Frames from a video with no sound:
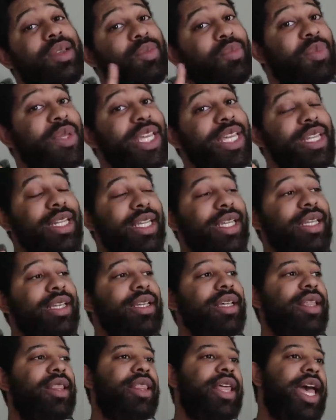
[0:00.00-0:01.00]

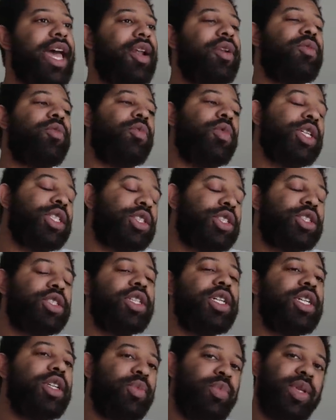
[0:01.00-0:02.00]
Meaning that what
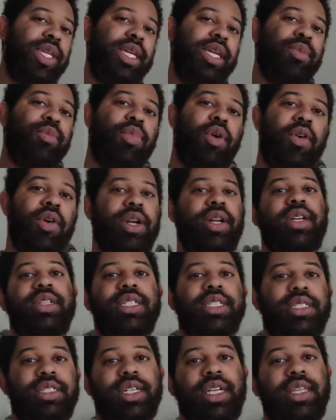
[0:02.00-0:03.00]
should be important
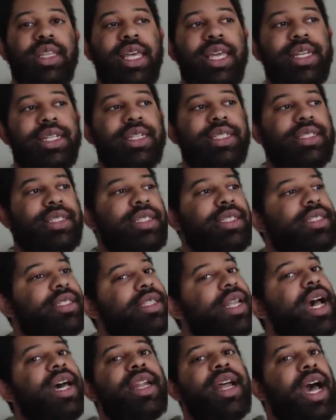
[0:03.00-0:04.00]
on these young ladies is
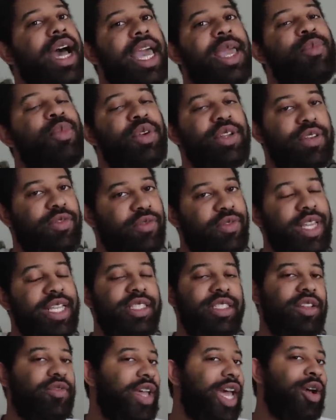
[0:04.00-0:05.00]
not a hyper
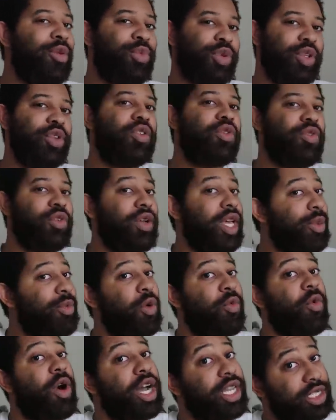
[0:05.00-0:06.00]
defense of how beautiful
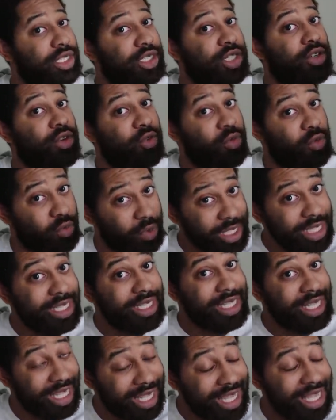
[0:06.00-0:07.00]
Emma Watson
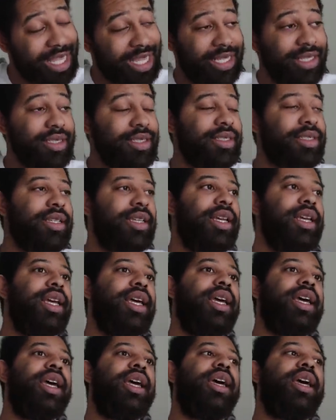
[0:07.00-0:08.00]
really is.
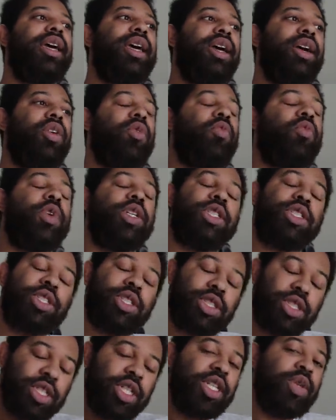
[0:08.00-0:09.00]
What
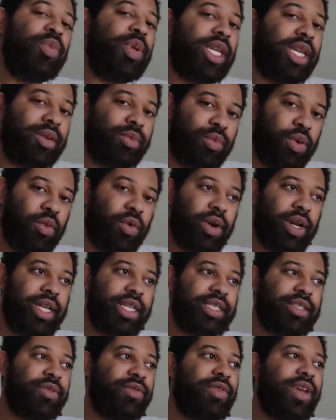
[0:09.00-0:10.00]
should be
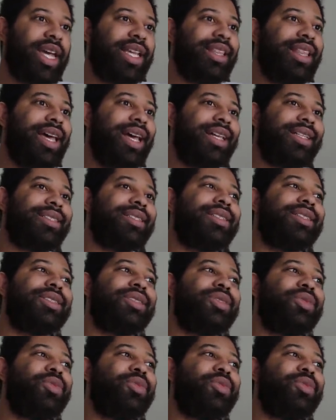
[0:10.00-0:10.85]
important is the fact that